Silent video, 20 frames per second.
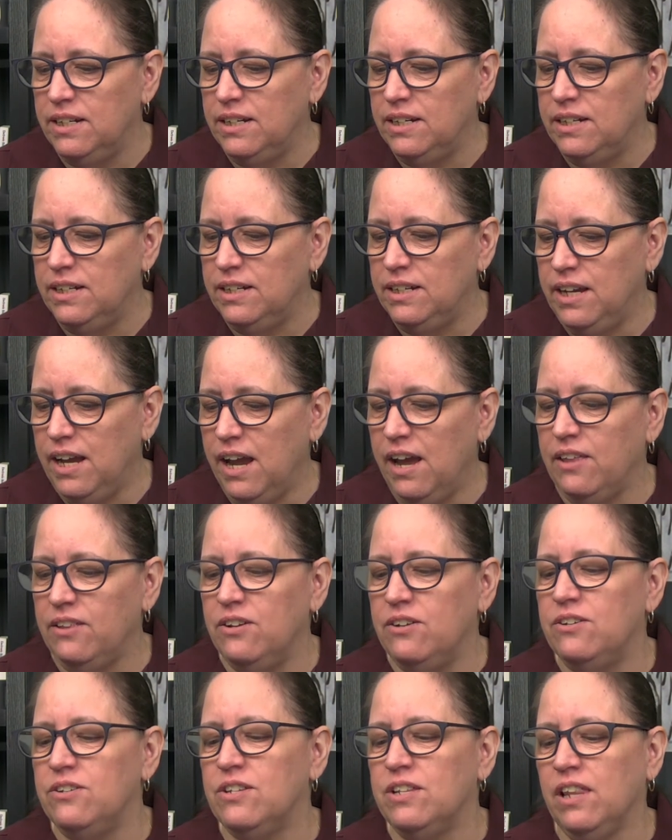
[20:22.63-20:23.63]
Yeah,
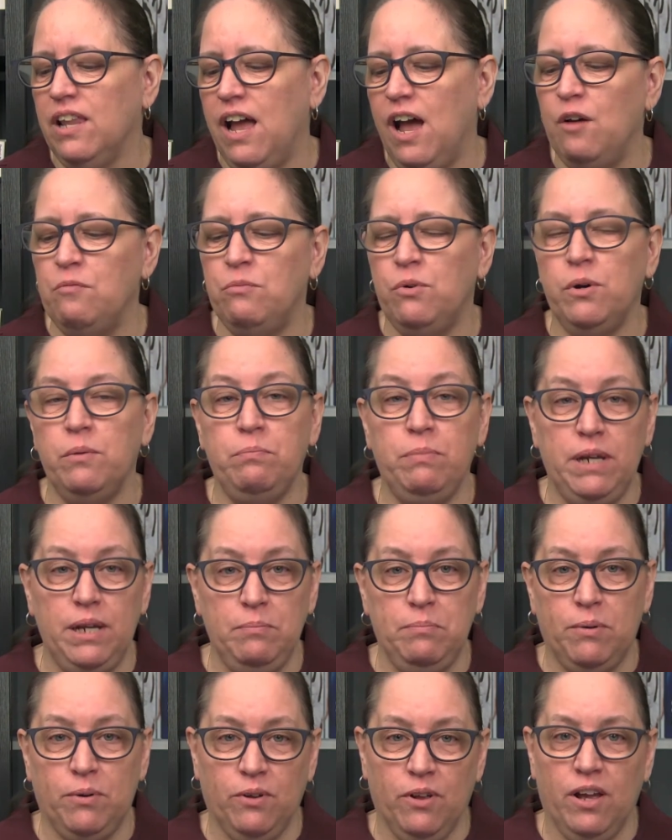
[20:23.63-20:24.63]
there's a lot more
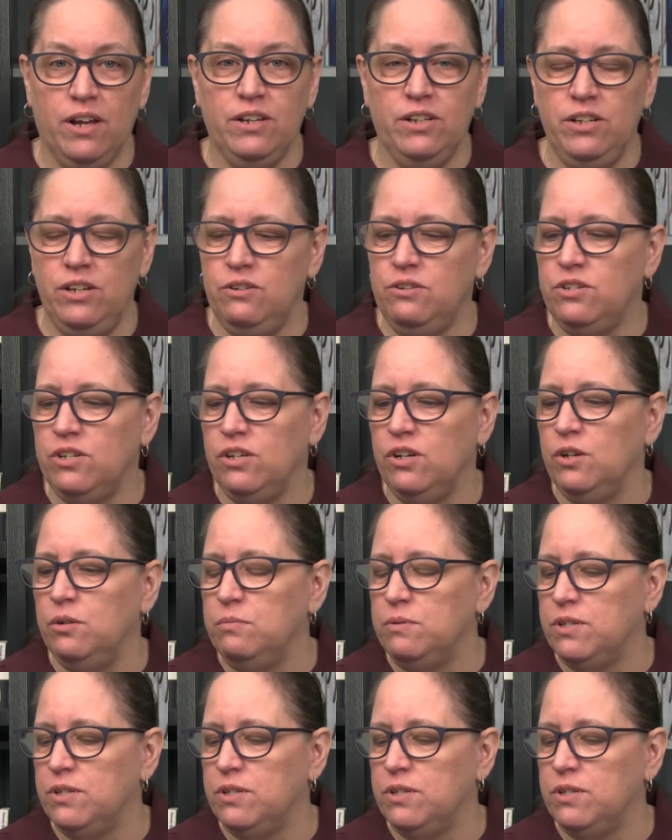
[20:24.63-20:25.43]
people on YouTube.